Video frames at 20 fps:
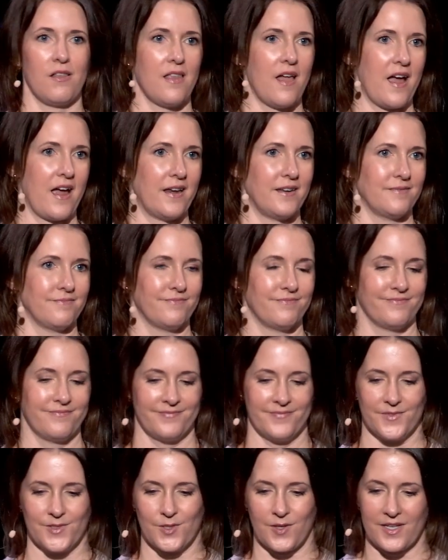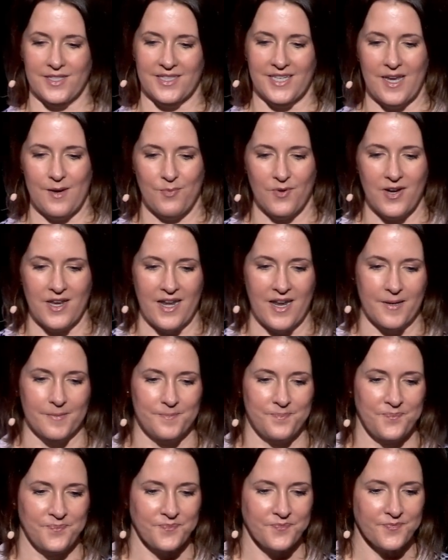a line. So let's keep reading.
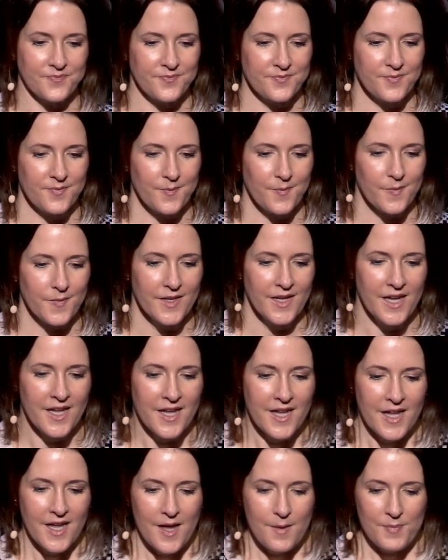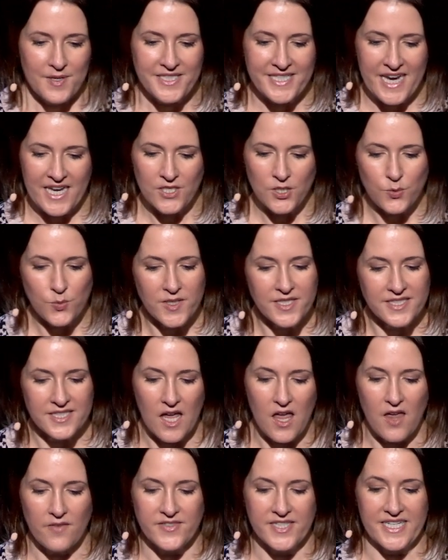But Daniel
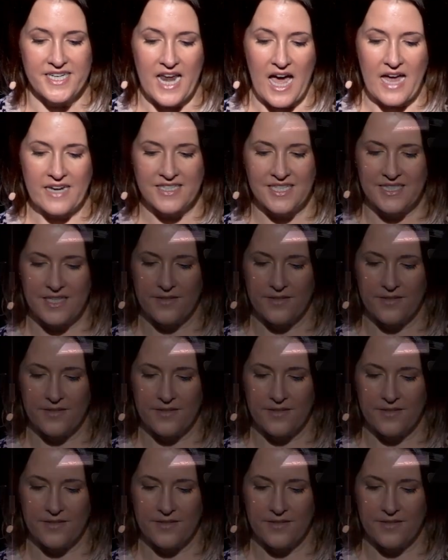resolved not to